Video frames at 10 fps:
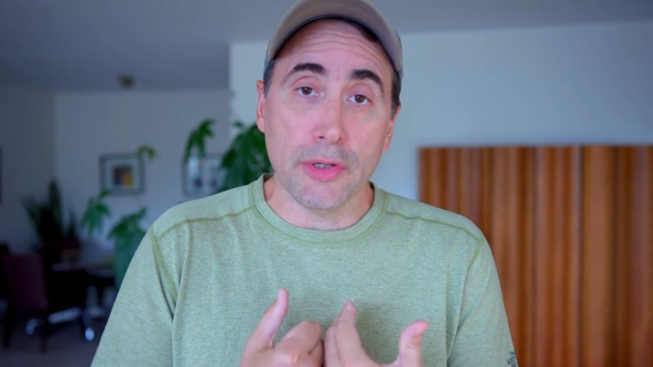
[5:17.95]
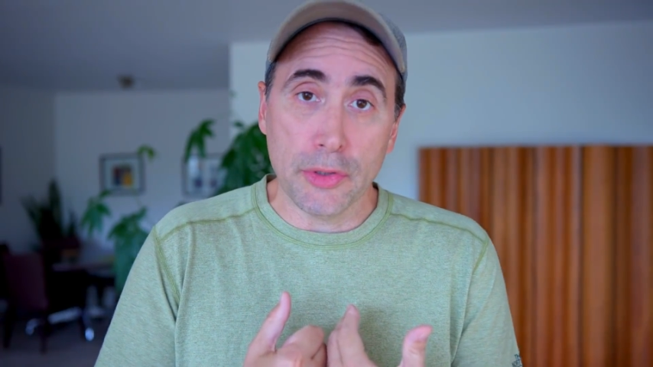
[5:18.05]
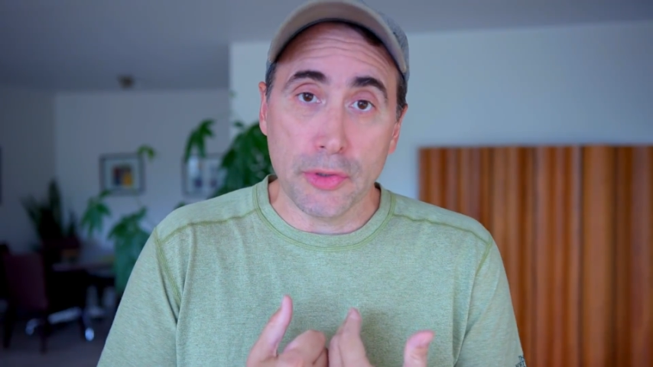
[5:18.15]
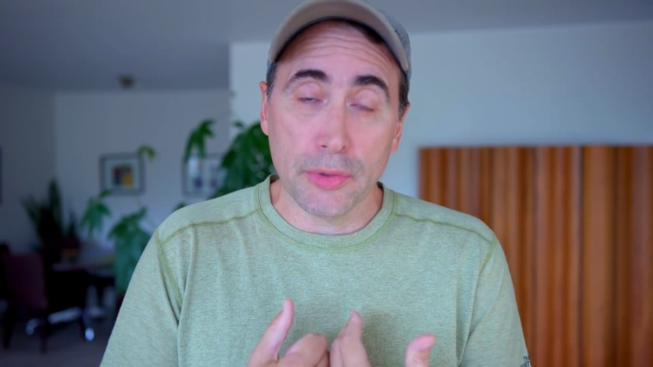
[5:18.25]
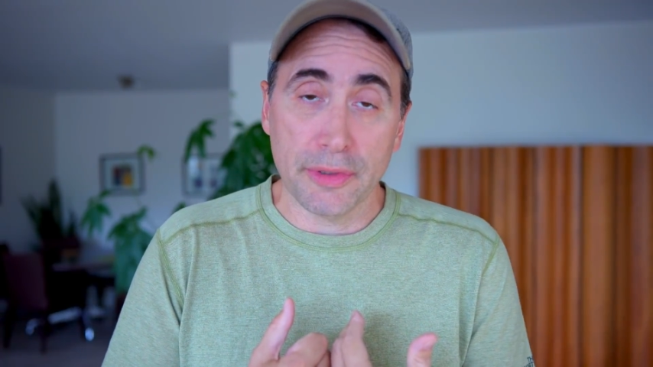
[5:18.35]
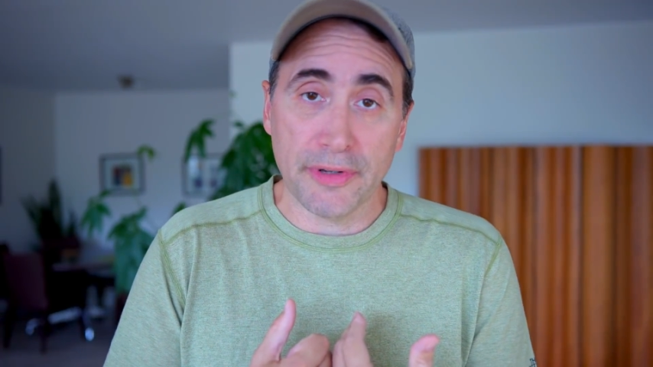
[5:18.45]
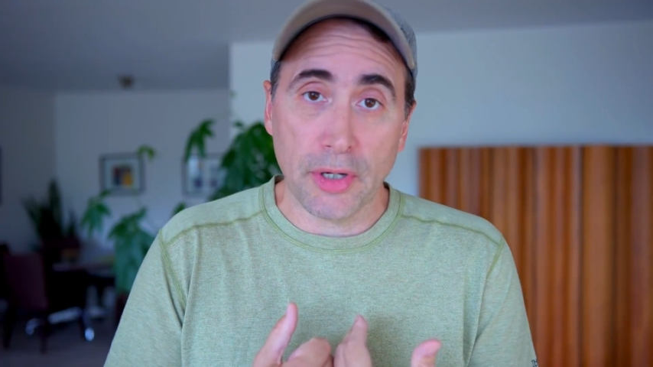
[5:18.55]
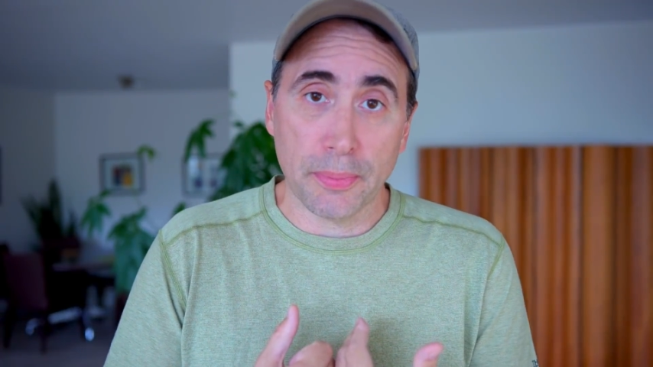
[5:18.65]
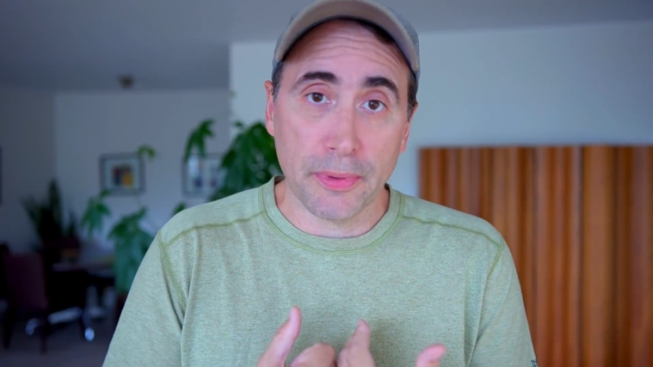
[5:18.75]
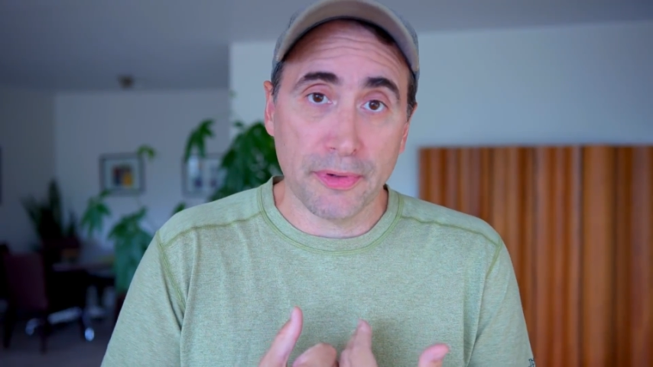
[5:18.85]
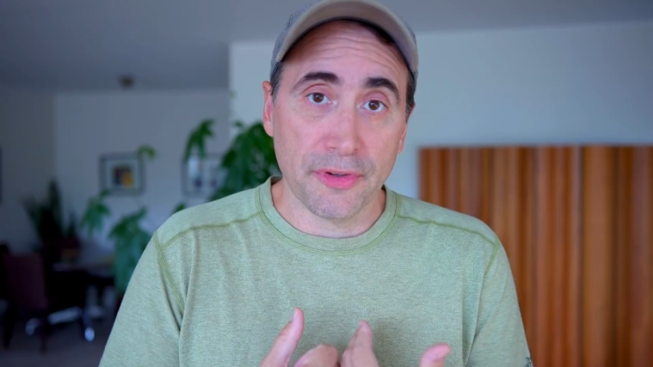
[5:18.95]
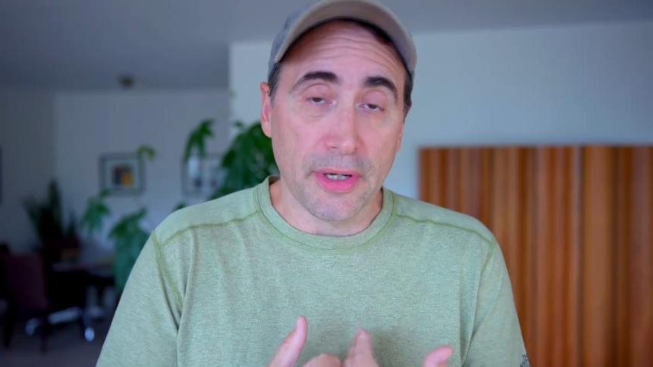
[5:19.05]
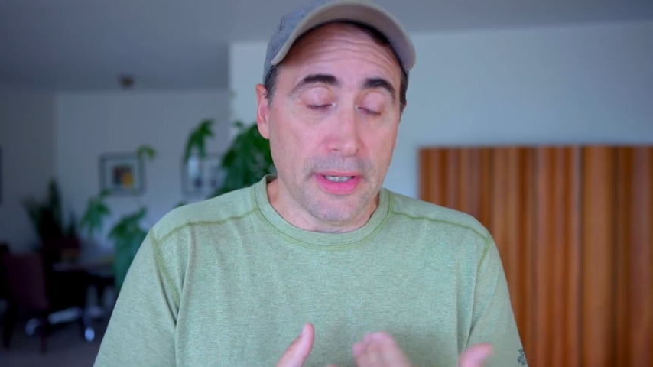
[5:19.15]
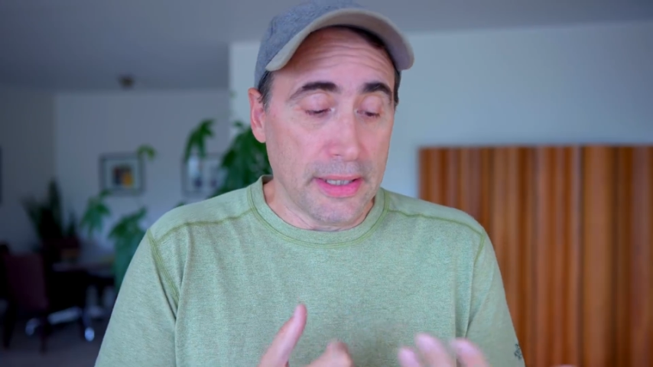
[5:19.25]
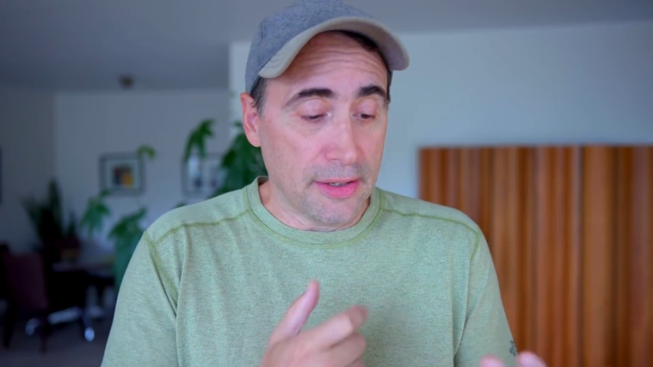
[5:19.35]
new developers
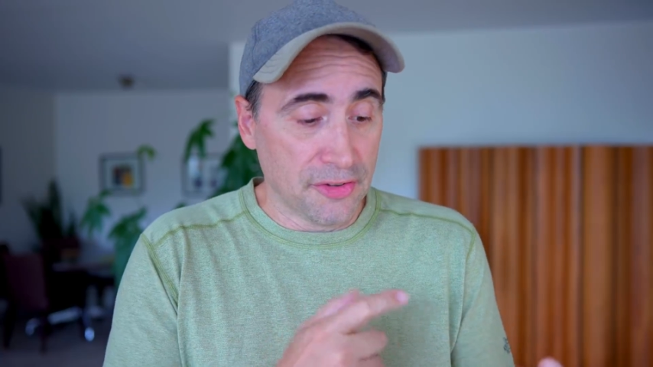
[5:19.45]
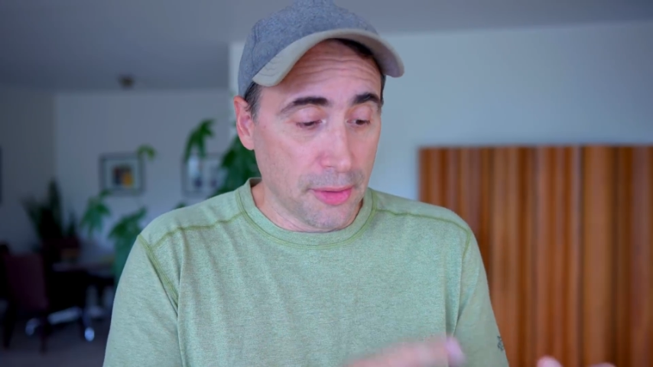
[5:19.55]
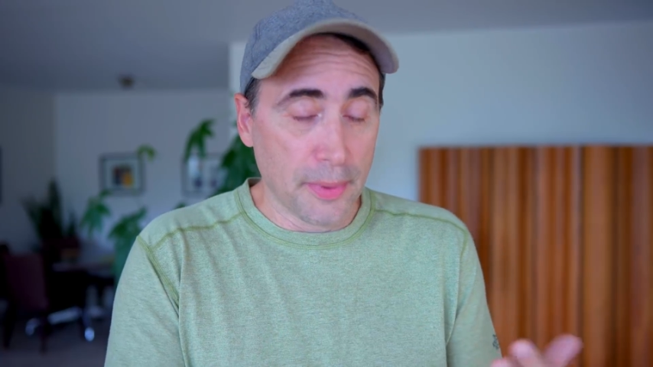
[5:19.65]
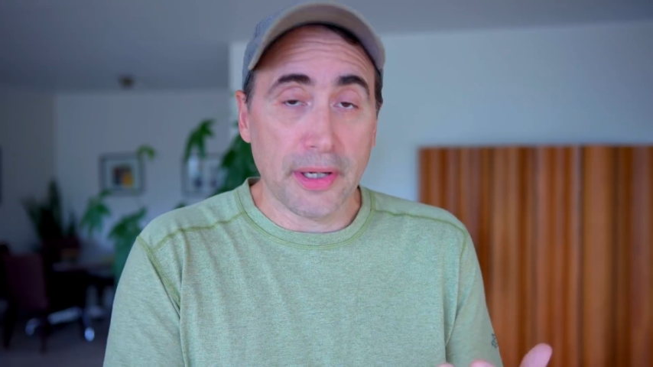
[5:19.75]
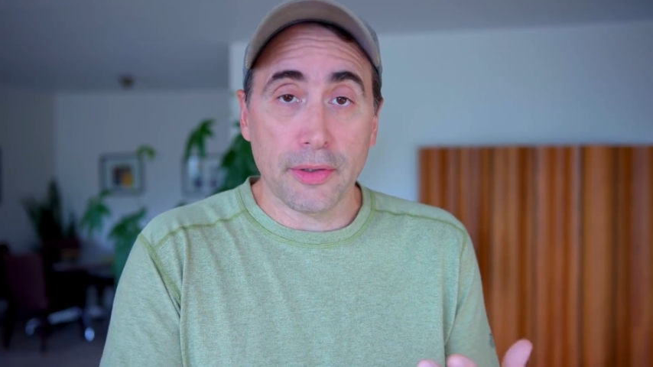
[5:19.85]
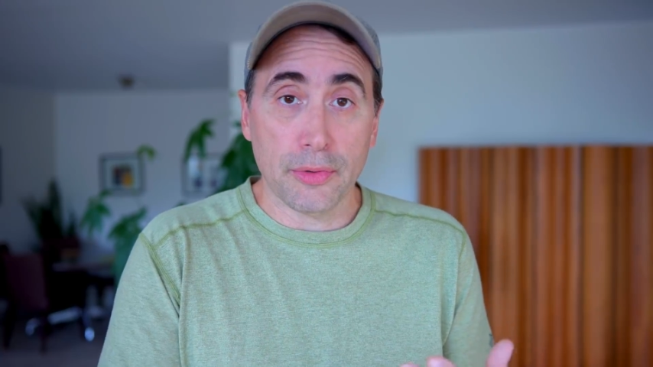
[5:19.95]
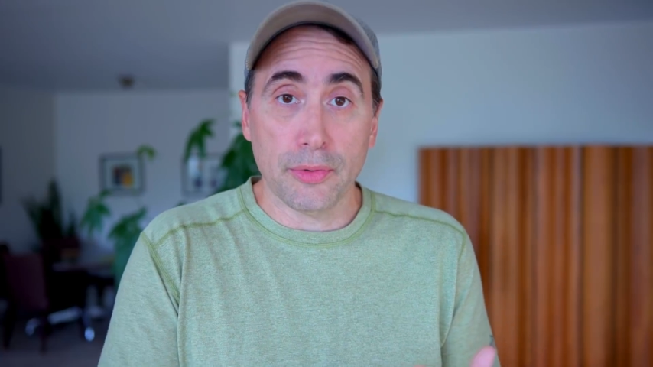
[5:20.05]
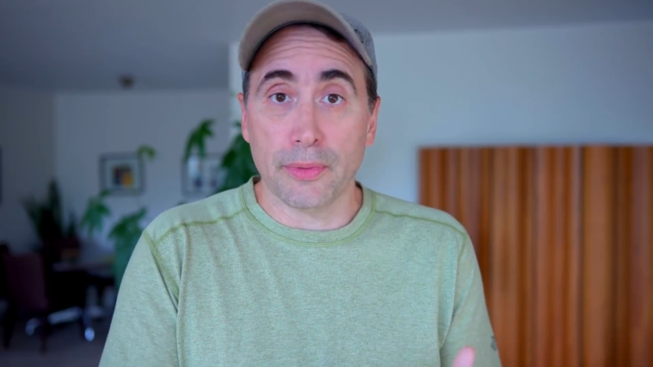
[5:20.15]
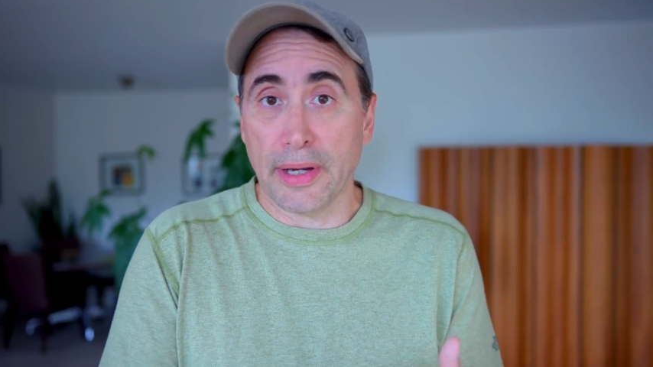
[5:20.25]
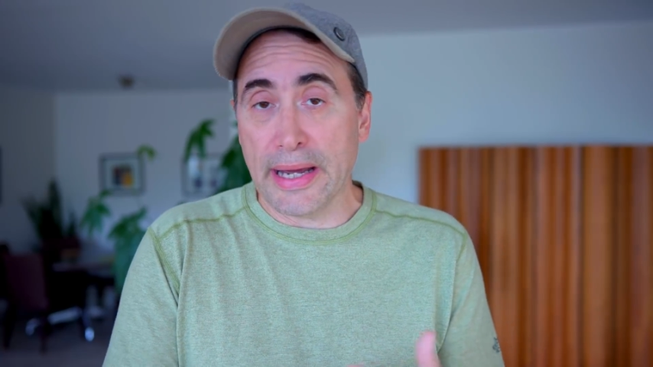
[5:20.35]
is somebody who,